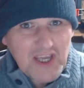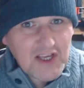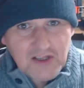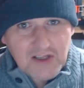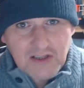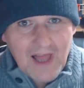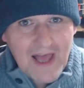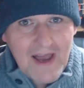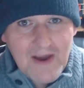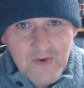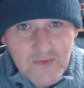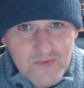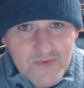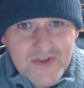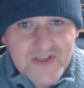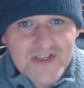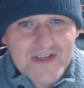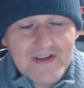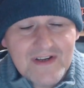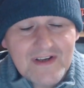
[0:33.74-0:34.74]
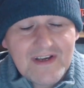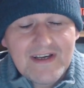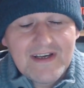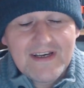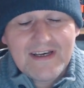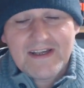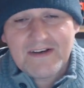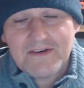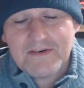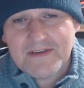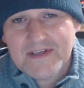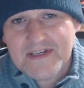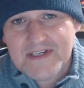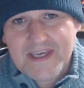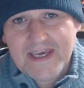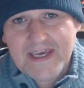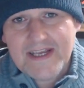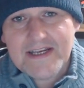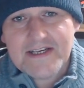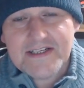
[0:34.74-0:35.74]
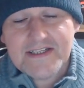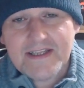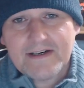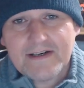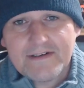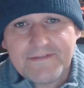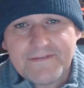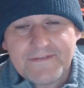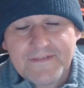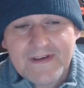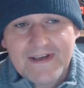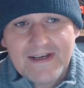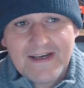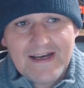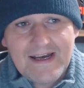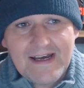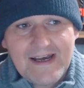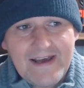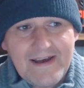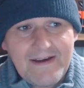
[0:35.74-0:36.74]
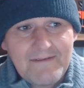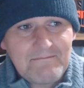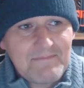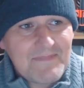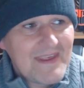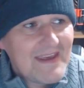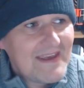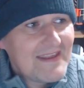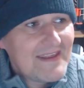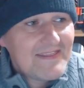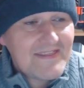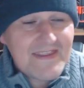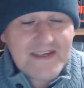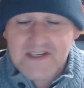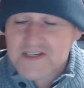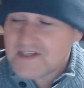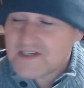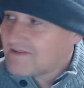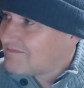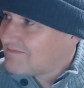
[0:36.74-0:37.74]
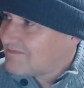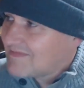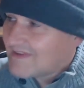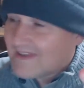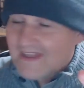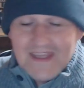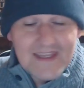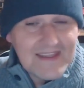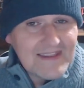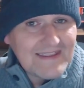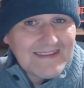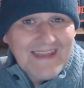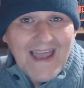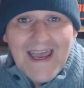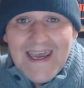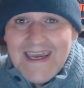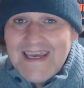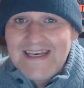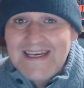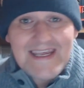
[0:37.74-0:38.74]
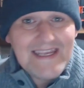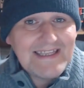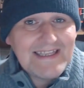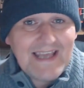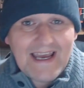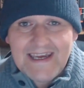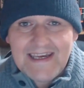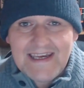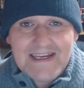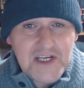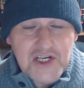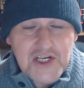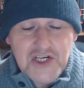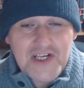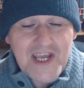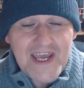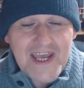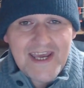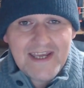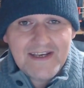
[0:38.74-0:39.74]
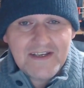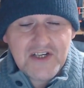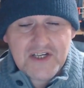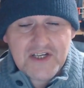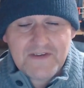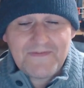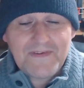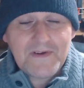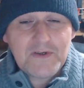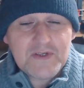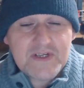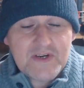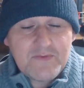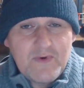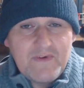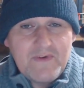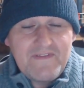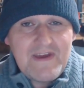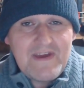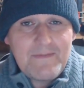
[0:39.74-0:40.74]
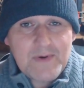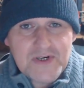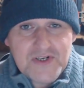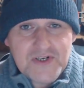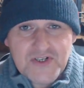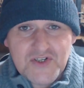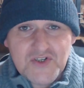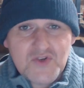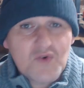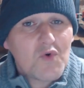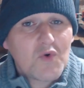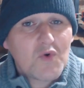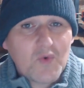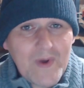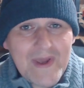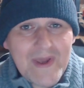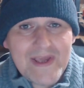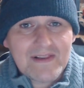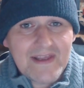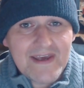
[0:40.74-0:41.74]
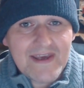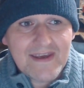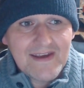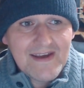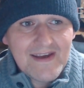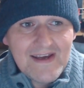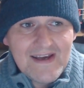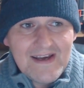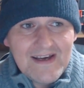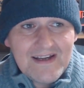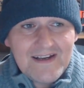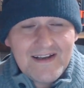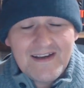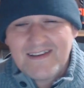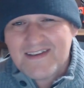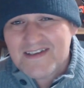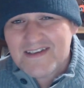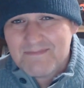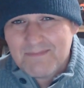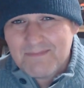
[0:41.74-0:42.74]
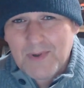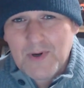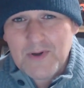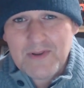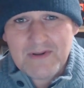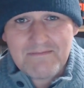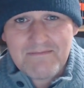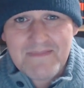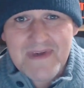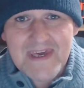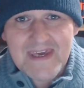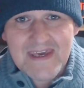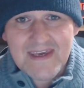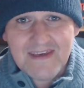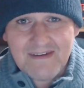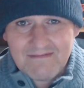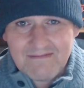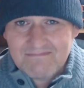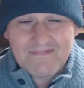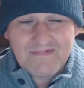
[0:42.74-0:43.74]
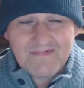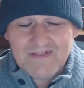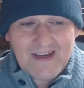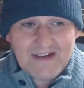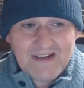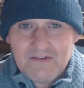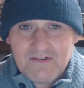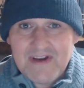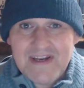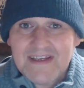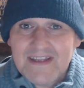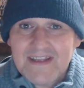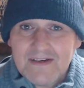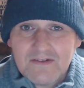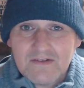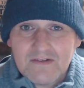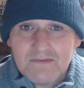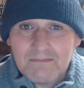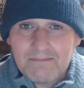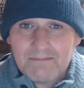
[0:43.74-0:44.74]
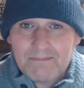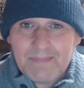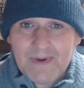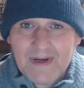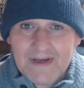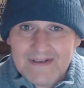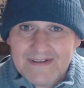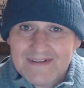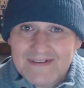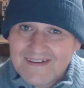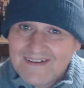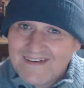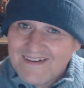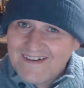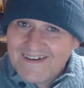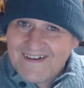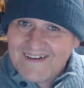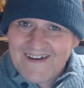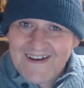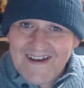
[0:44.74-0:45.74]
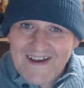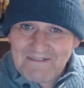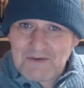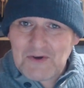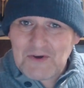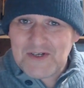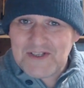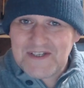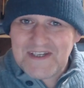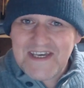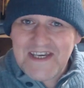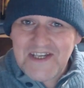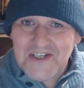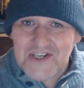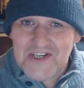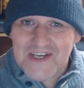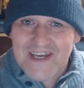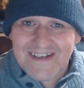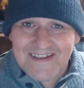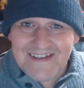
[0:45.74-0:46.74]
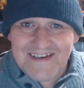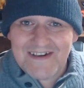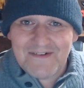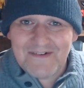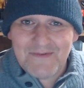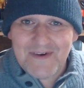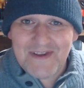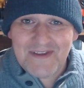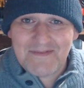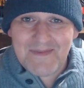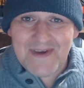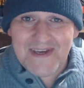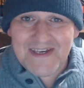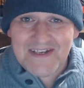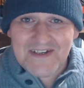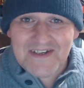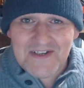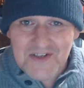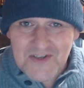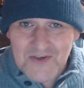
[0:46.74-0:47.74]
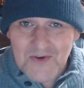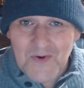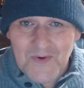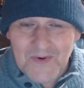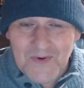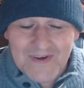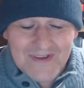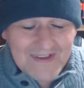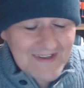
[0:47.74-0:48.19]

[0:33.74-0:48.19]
clouds and all this kind of stuff, this tiny, tiny shed just fills up with vapor so quickly. And it doesn't bother me a great deal, but I've got TJ in here with me. So